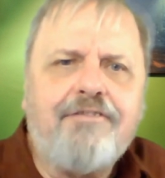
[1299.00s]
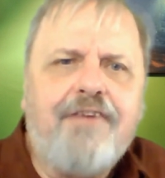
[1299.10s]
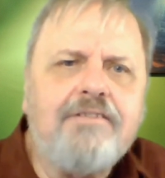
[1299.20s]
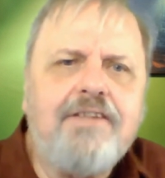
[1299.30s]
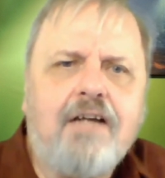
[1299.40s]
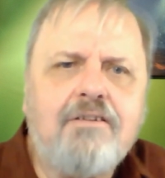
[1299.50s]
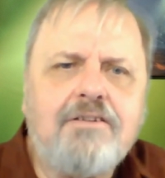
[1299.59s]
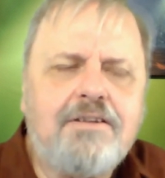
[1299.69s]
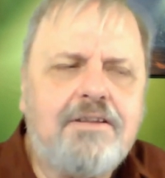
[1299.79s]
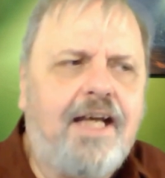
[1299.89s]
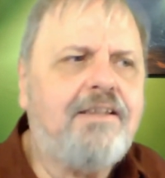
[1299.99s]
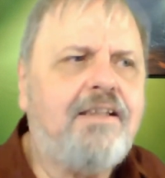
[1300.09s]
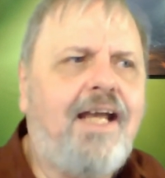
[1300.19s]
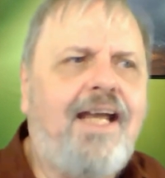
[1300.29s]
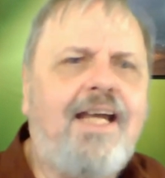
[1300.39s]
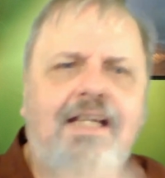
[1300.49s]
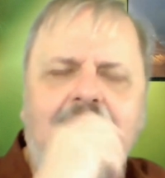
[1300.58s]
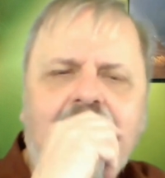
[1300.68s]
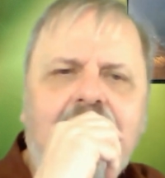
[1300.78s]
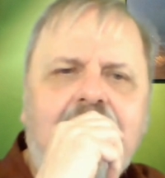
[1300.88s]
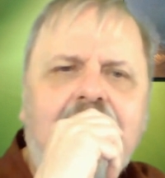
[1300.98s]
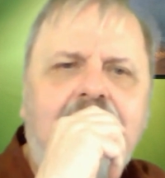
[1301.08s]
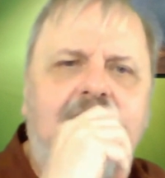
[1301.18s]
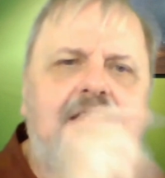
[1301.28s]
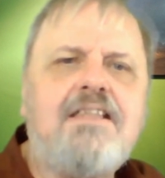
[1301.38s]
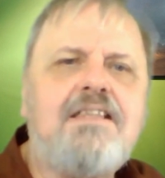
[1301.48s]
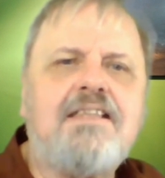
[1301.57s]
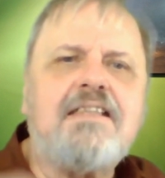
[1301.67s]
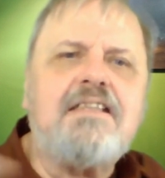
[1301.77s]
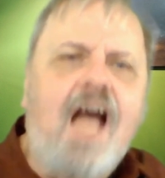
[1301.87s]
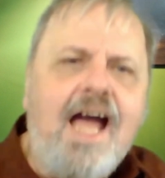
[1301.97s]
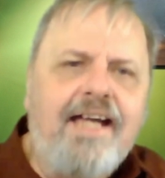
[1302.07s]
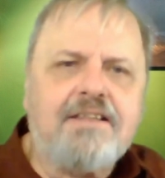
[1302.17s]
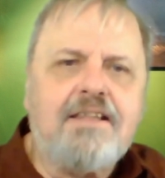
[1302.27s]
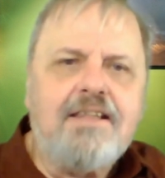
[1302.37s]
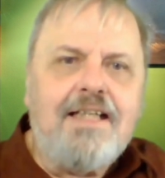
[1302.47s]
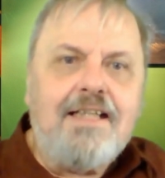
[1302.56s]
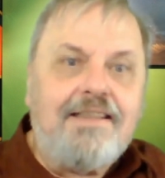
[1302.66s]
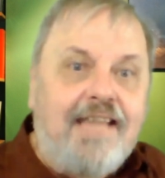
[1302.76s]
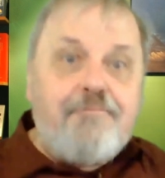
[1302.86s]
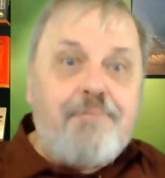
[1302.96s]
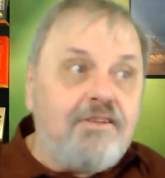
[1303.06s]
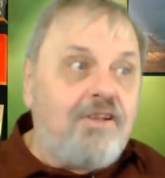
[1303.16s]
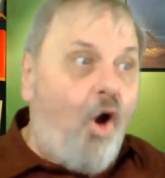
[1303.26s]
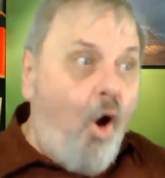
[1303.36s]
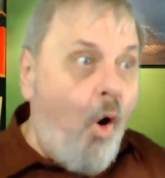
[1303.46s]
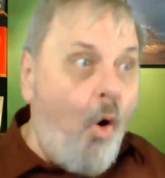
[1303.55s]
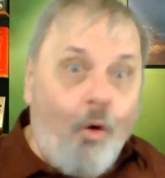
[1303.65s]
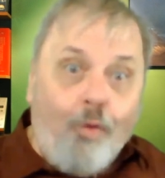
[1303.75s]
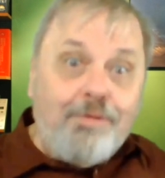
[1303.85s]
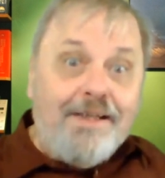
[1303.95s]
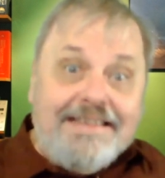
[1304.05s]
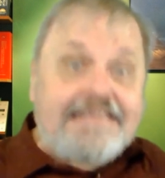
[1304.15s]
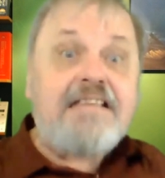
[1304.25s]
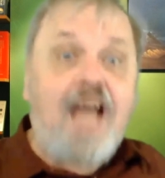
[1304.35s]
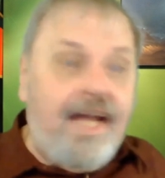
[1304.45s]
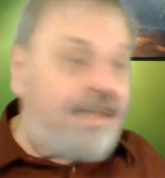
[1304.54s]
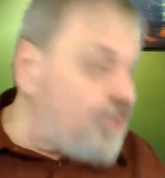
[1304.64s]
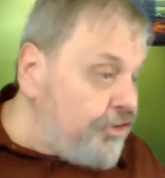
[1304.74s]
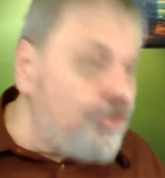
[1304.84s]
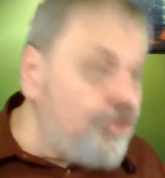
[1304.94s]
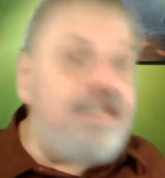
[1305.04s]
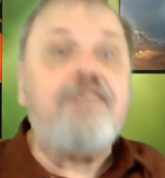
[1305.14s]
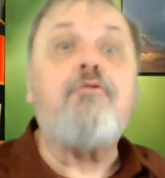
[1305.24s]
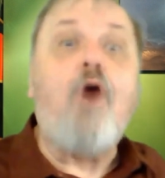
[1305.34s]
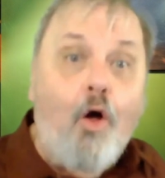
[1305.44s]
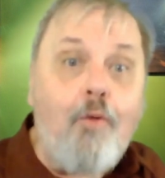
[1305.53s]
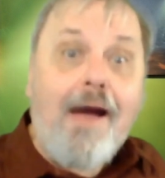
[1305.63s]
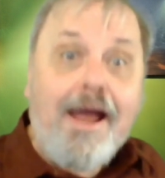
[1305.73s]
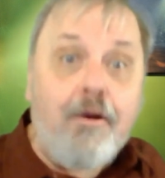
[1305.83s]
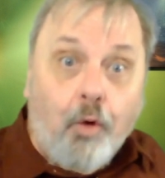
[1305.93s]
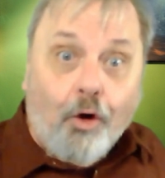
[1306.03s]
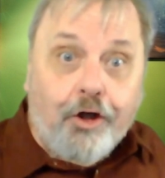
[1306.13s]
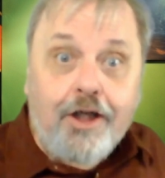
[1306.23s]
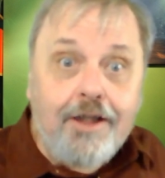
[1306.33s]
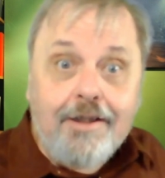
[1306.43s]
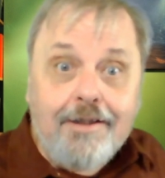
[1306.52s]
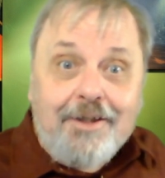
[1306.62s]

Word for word: And I found out that, hey, this is the science They've built a whole bloody science underneath all my work.